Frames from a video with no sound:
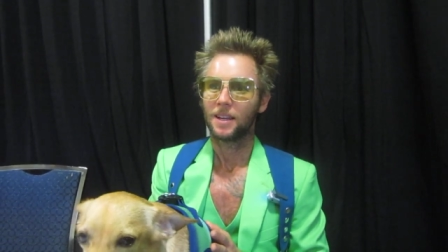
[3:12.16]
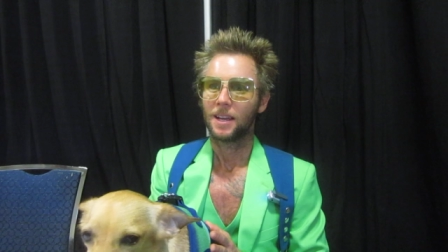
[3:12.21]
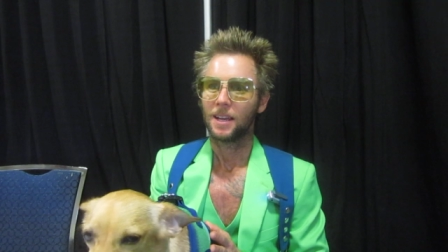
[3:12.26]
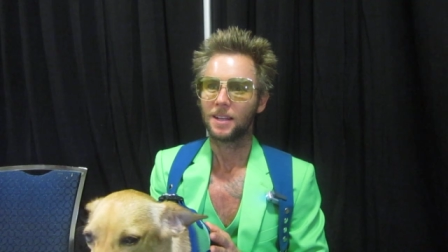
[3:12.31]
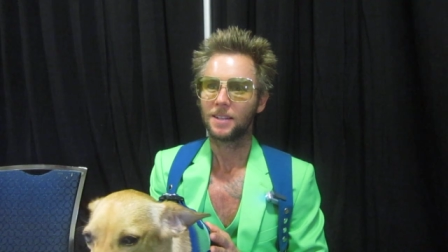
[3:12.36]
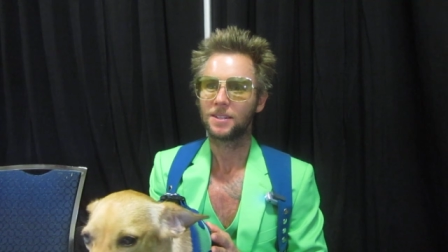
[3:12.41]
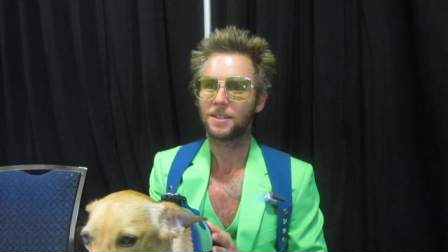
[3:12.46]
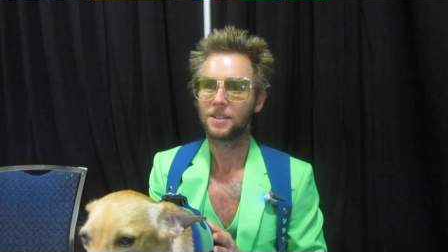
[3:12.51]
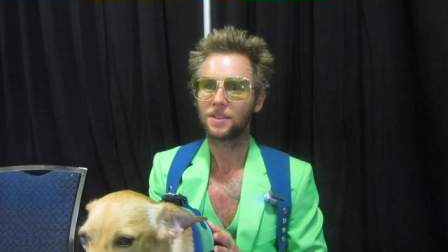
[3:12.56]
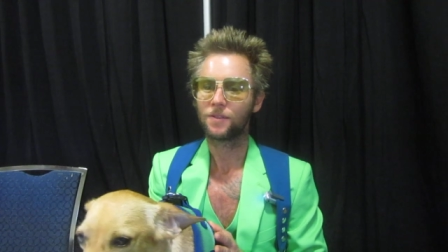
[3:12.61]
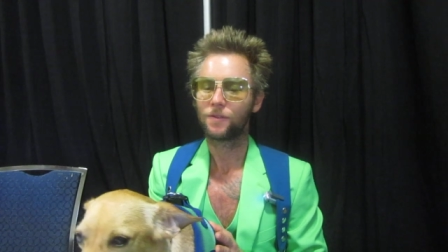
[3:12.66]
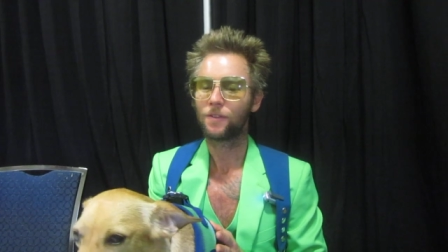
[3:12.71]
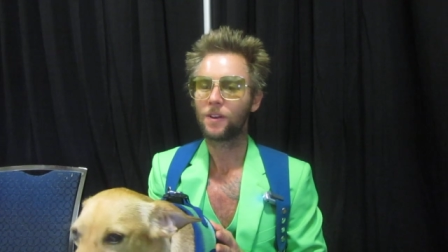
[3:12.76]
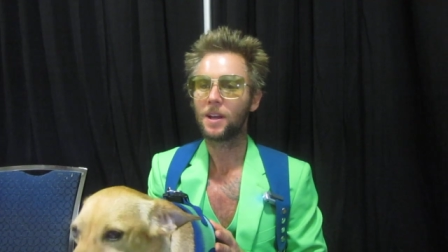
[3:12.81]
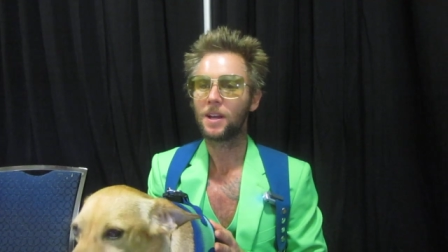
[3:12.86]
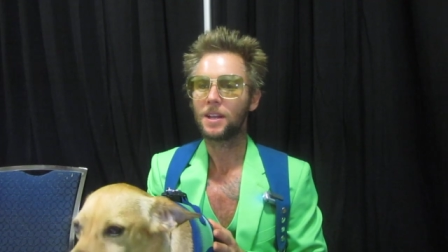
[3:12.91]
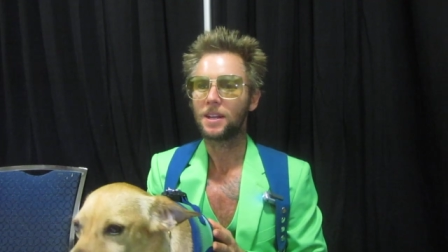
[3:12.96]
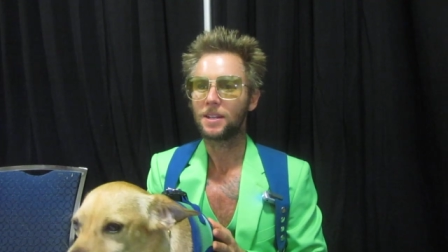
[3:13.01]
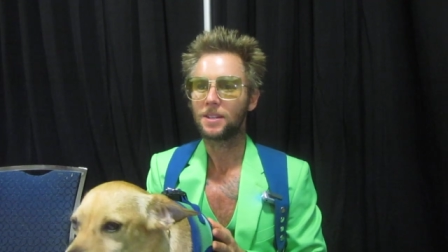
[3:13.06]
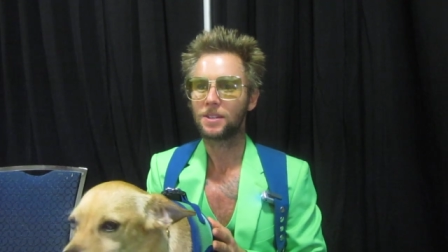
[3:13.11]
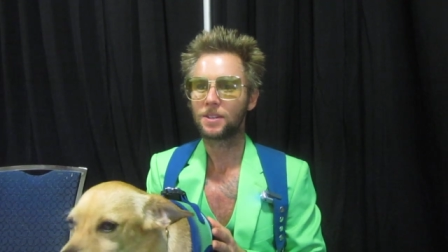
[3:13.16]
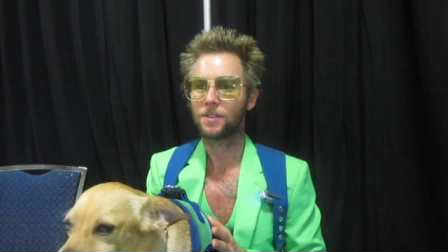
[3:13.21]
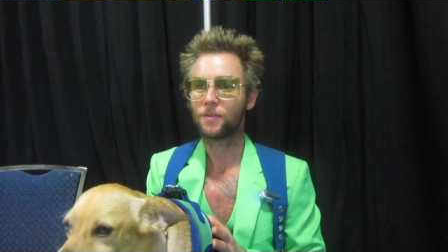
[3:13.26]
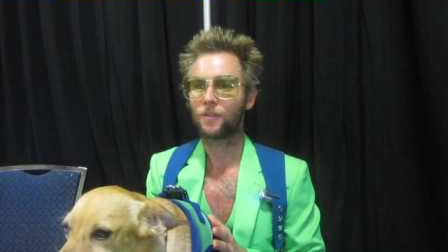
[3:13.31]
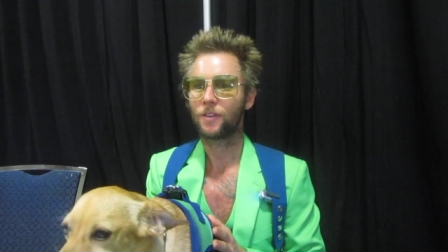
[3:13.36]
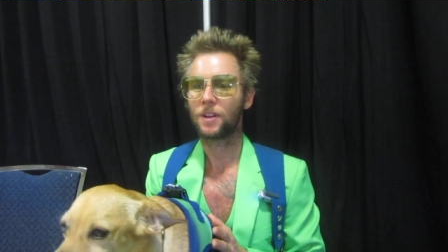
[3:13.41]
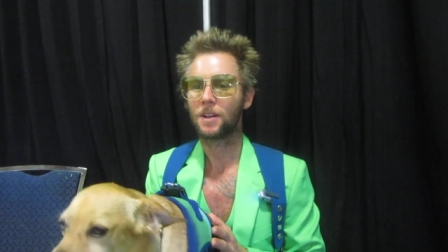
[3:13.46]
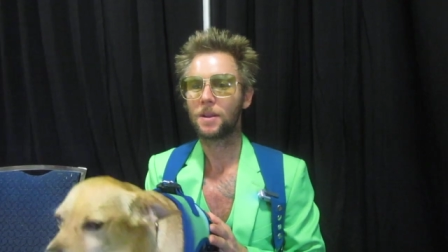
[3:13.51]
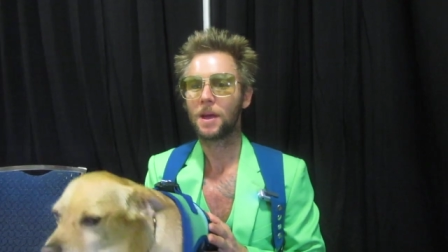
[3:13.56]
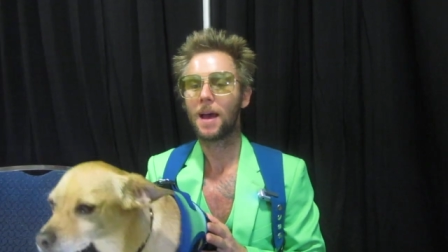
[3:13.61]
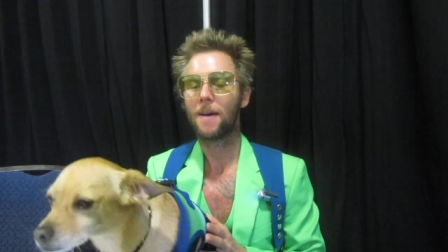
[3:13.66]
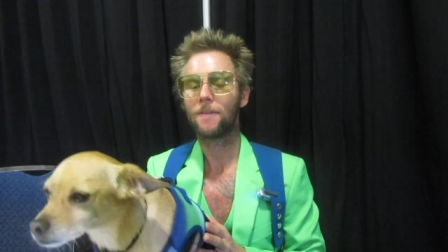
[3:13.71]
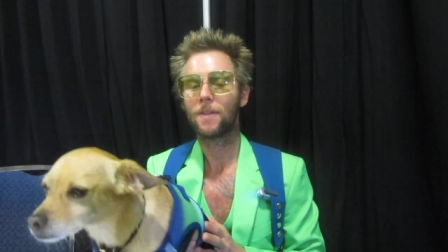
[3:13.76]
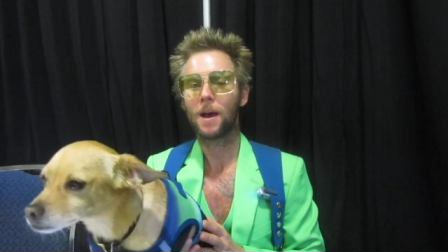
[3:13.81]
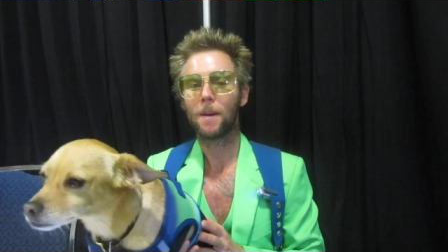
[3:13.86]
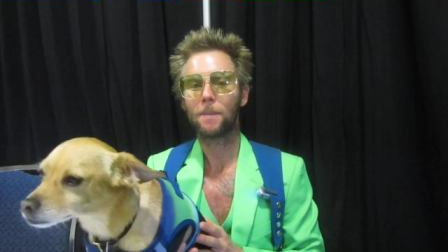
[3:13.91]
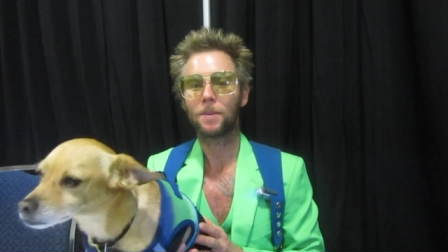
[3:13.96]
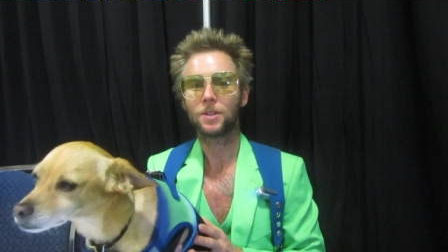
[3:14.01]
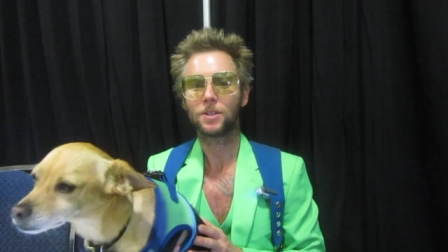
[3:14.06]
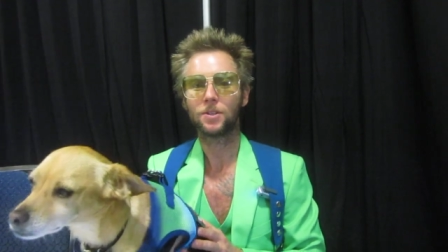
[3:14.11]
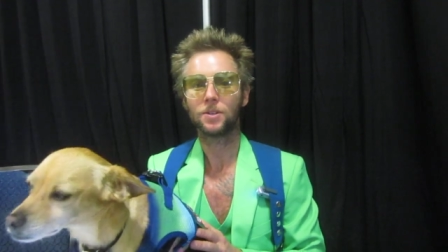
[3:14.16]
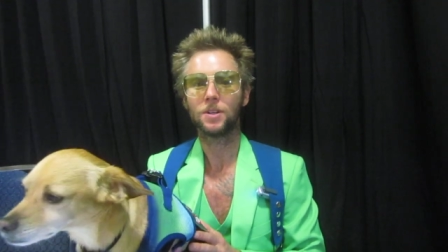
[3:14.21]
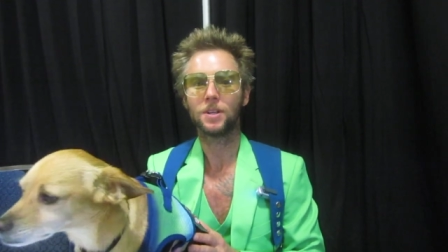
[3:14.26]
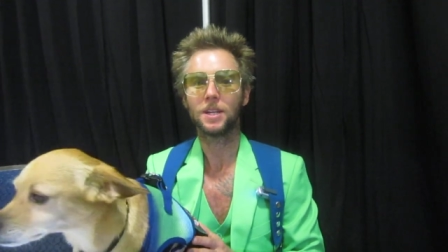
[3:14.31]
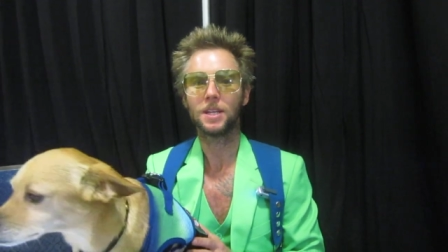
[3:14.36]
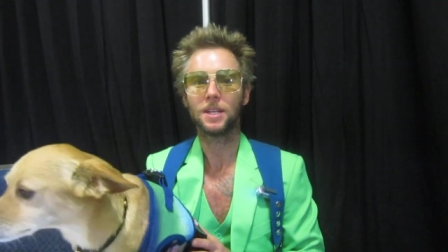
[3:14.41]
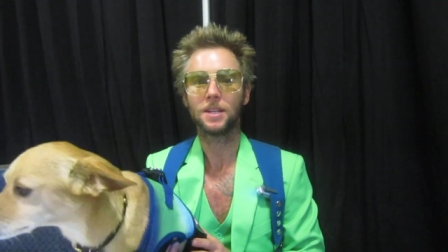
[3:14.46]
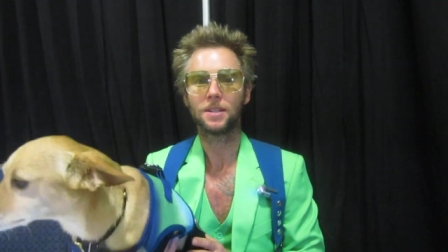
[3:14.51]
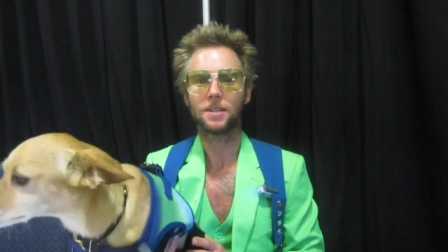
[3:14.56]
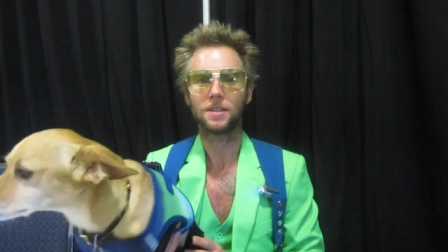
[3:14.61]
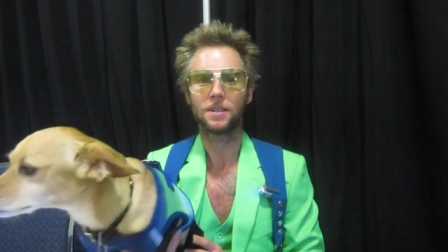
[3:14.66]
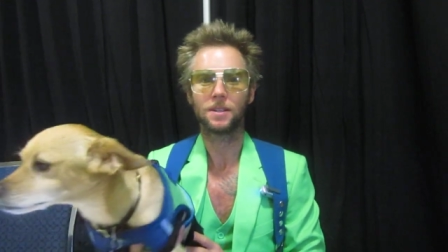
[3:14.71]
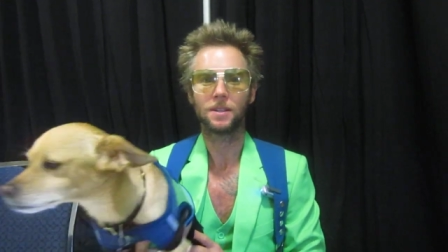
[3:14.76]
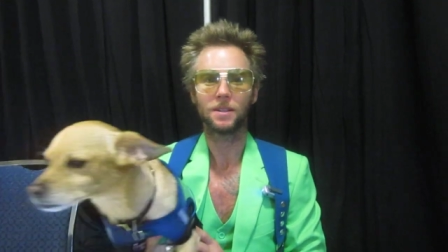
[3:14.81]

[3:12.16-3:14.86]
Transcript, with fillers: it's just fun. It's just fun to have the opportunity to,